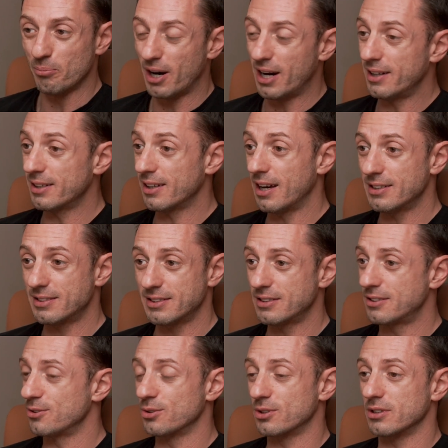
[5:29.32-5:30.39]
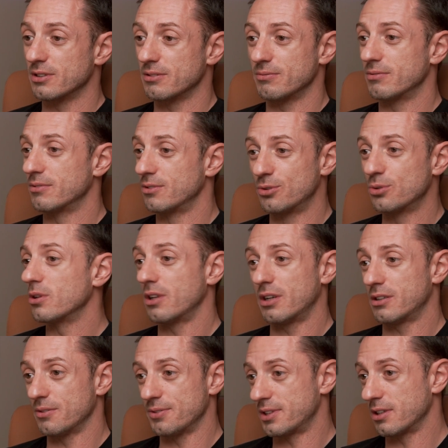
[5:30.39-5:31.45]
buying assets, you can do a
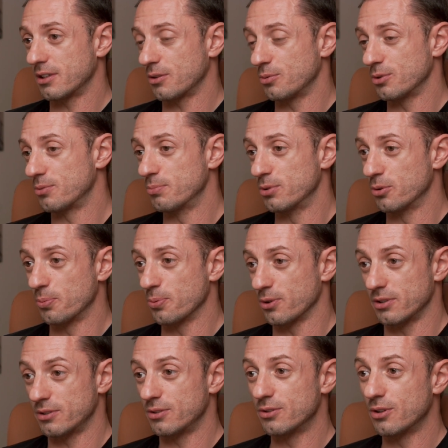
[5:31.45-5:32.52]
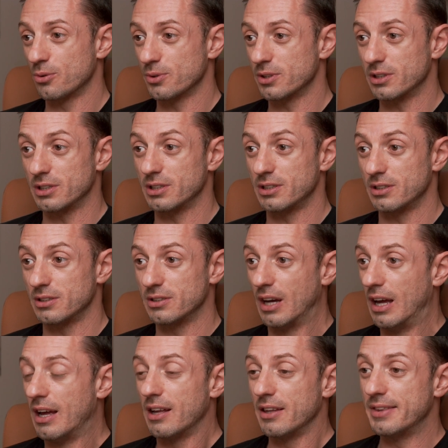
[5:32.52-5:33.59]
lot of things with Blueprint. You don't really need
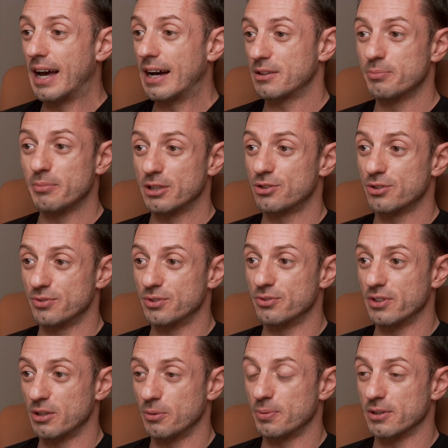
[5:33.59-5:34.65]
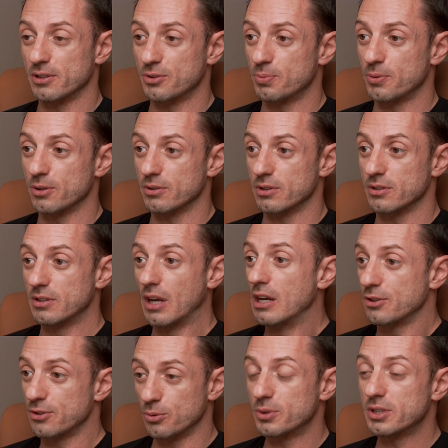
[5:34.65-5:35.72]
that much of development experience.
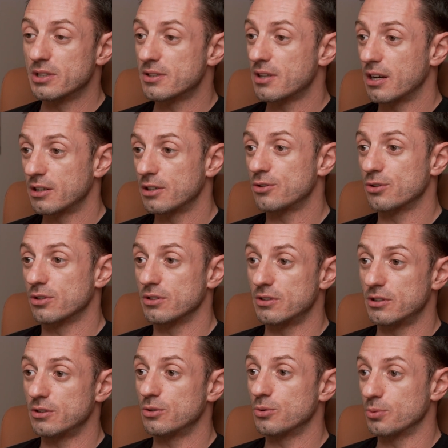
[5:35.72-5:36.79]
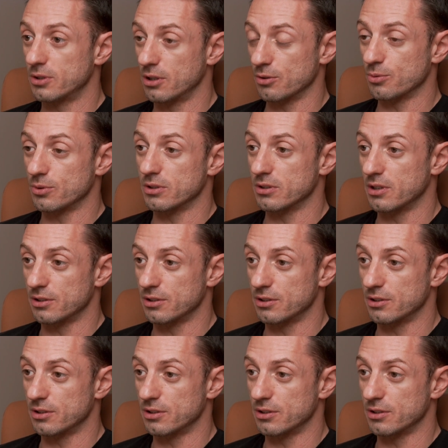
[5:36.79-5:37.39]
So we decided to continue with Unreal